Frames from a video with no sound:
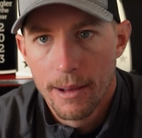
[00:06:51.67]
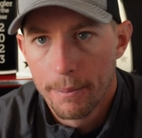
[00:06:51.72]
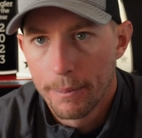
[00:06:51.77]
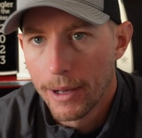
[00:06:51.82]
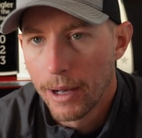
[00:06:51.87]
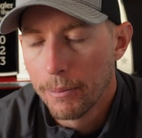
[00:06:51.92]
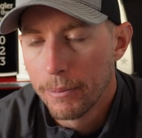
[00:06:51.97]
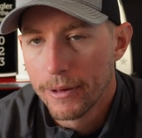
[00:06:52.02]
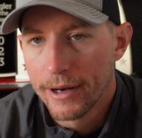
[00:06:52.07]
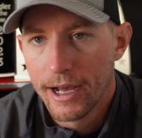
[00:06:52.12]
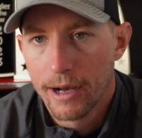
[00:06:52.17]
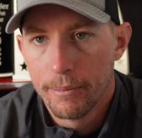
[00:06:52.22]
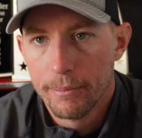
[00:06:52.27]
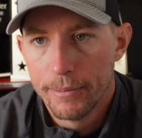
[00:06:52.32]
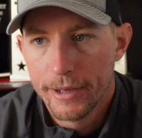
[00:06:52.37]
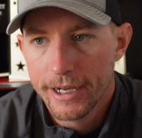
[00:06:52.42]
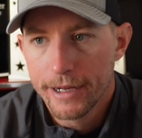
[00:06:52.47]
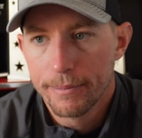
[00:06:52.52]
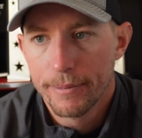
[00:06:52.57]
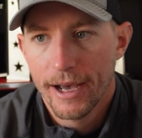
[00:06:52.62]
pumping out
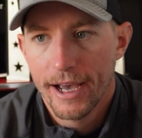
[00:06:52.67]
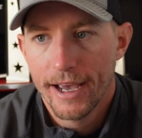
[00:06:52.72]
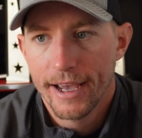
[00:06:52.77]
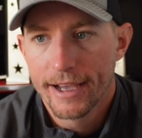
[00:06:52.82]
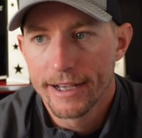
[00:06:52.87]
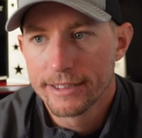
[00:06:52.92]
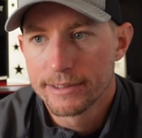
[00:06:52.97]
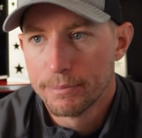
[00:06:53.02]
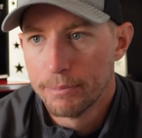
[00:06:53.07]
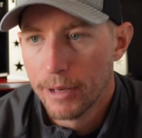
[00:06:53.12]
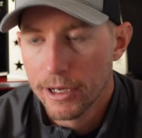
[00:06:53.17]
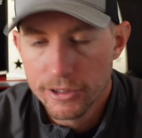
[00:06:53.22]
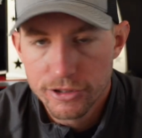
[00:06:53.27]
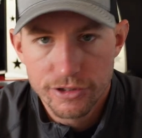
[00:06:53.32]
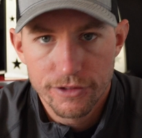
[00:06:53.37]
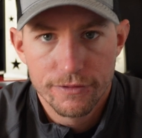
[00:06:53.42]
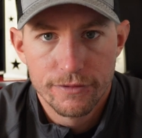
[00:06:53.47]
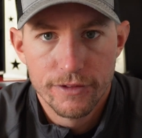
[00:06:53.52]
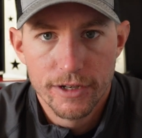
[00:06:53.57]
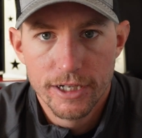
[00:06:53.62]
big bags, bunch
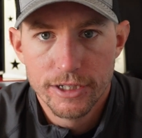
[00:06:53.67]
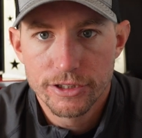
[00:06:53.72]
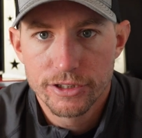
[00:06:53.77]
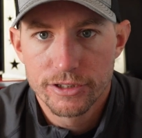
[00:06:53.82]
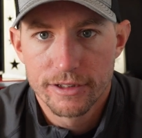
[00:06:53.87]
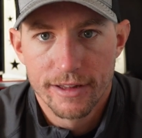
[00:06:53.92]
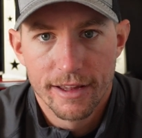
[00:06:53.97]
of fish.